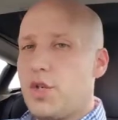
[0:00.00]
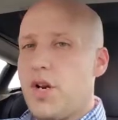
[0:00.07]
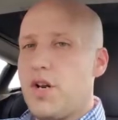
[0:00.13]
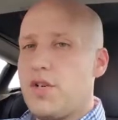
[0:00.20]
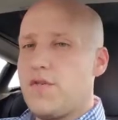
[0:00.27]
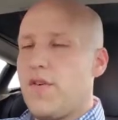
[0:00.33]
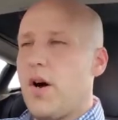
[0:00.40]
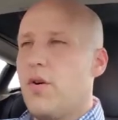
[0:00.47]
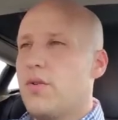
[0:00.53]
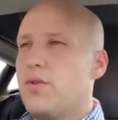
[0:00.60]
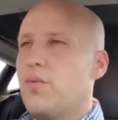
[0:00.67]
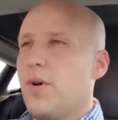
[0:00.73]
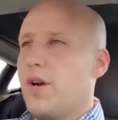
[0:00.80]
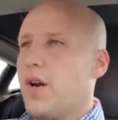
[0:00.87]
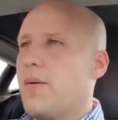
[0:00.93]
on your
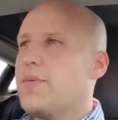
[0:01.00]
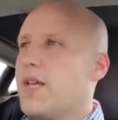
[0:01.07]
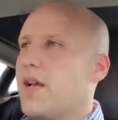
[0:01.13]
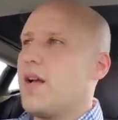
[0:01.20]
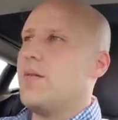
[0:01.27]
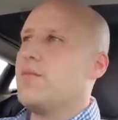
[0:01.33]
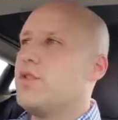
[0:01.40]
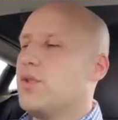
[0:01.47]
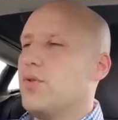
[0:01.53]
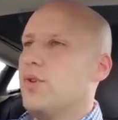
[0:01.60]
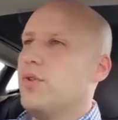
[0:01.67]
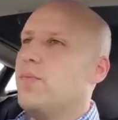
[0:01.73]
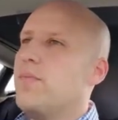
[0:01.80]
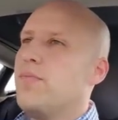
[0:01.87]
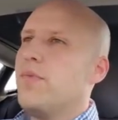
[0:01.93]
phone when an update comes
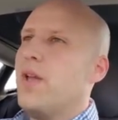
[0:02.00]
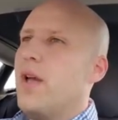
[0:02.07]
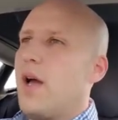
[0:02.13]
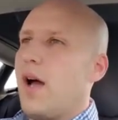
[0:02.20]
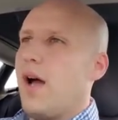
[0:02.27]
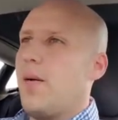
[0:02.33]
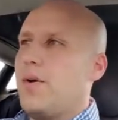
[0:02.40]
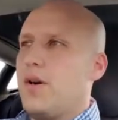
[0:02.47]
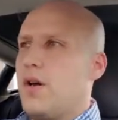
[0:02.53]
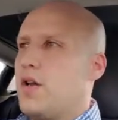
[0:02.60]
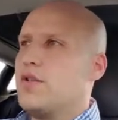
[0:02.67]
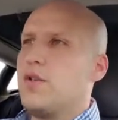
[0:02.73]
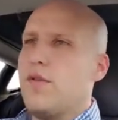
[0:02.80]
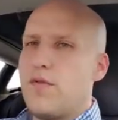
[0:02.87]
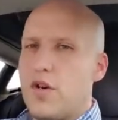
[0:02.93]
through, and it'll
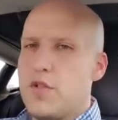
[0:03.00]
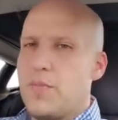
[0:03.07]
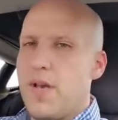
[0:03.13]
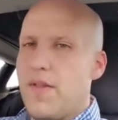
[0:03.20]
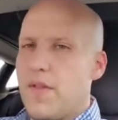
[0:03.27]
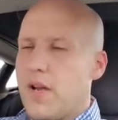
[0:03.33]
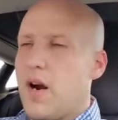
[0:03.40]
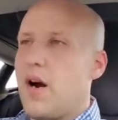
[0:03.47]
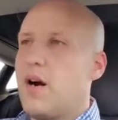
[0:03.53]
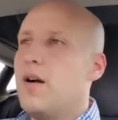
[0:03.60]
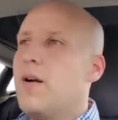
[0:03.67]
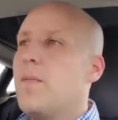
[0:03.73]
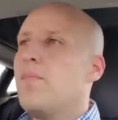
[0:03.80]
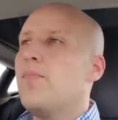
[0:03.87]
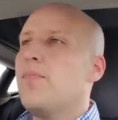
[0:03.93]
also, of course, be on the car.
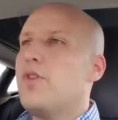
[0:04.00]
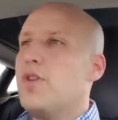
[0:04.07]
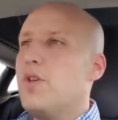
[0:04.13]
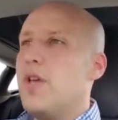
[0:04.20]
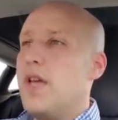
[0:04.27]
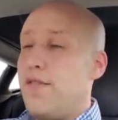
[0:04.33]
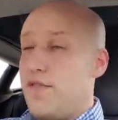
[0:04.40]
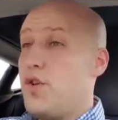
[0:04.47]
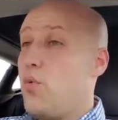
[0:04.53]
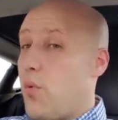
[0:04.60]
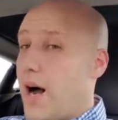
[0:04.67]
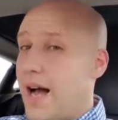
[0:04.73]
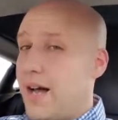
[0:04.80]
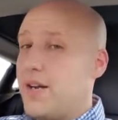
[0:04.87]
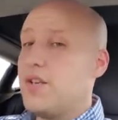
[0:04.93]
If you
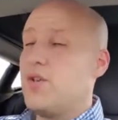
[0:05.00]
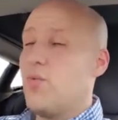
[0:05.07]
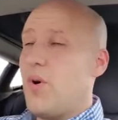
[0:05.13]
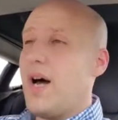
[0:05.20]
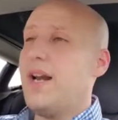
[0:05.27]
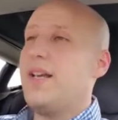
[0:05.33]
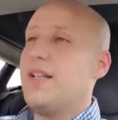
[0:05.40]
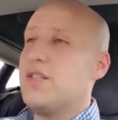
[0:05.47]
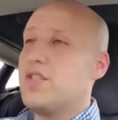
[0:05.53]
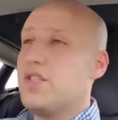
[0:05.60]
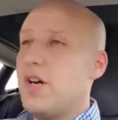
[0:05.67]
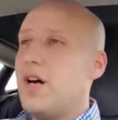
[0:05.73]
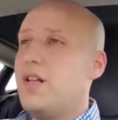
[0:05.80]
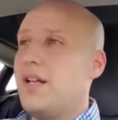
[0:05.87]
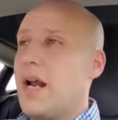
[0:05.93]
want to
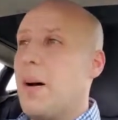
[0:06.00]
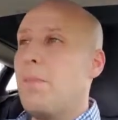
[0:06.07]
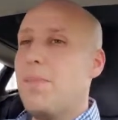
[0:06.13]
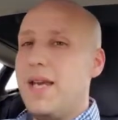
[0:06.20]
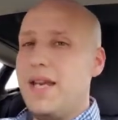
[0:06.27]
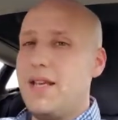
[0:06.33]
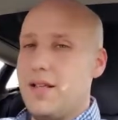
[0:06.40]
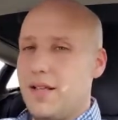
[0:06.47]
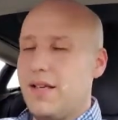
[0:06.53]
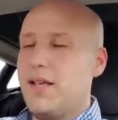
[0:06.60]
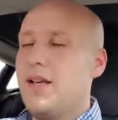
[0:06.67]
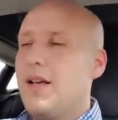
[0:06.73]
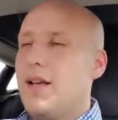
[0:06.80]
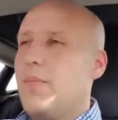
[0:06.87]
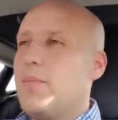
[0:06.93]
install it immediately,
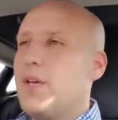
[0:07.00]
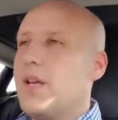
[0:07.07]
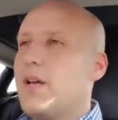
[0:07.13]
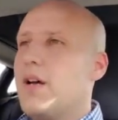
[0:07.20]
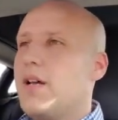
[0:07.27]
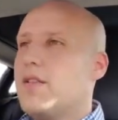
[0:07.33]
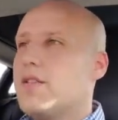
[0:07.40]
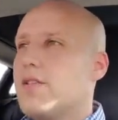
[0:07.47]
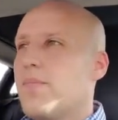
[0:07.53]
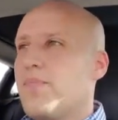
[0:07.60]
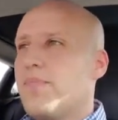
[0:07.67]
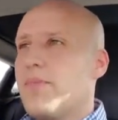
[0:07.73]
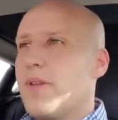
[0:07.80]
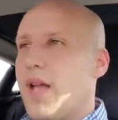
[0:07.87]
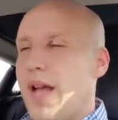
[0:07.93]
because
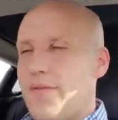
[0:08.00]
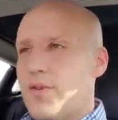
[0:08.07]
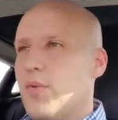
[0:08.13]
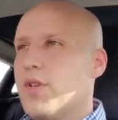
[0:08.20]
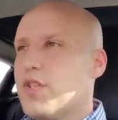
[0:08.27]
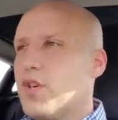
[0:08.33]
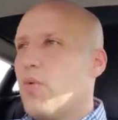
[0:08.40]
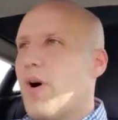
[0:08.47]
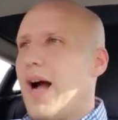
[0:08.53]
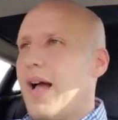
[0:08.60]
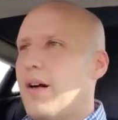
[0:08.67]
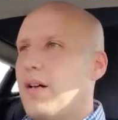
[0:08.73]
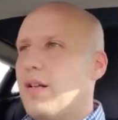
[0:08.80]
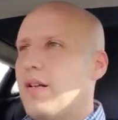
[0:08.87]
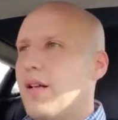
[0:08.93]
every once in a
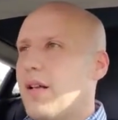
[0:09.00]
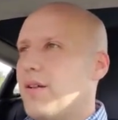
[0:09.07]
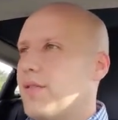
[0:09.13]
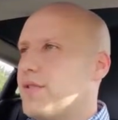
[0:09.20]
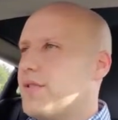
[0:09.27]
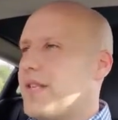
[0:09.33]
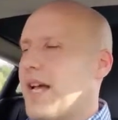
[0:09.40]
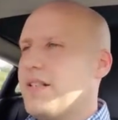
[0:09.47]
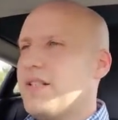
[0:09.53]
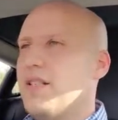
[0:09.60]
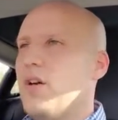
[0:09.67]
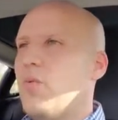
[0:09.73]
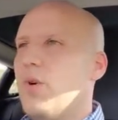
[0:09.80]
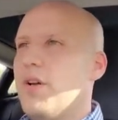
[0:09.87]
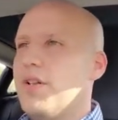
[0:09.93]
while,
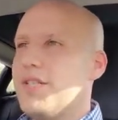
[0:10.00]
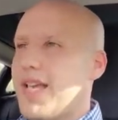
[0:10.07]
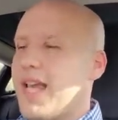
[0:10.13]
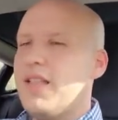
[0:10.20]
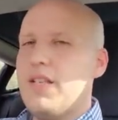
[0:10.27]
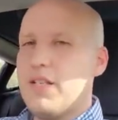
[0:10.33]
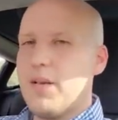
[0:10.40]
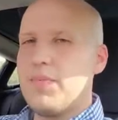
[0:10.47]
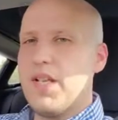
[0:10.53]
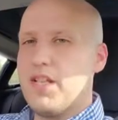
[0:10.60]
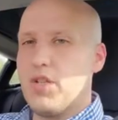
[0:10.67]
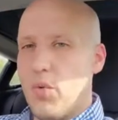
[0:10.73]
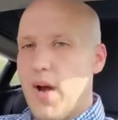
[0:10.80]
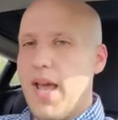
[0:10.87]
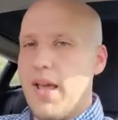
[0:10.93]
Tesla will take these
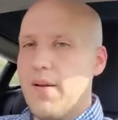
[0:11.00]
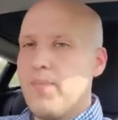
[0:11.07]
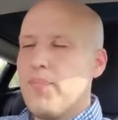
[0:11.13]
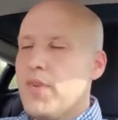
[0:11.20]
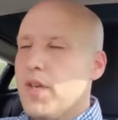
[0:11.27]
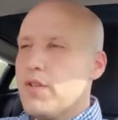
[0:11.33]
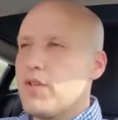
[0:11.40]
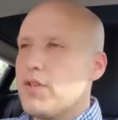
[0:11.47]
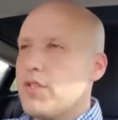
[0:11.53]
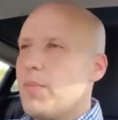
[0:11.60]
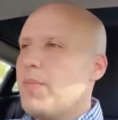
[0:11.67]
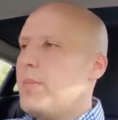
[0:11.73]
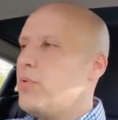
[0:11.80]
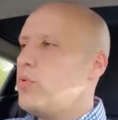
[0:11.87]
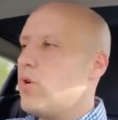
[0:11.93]
updates away. So some
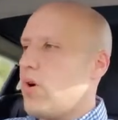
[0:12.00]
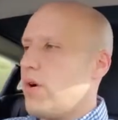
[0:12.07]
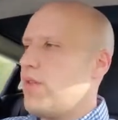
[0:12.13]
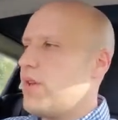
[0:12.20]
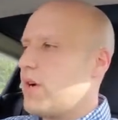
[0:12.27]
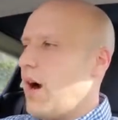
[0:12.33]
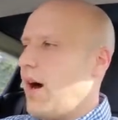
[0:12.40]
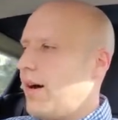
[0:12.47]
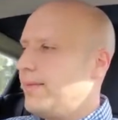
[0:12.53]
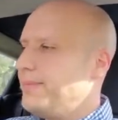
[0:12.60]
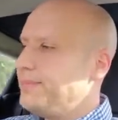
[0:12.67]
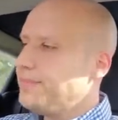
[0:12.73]
people will go to their car,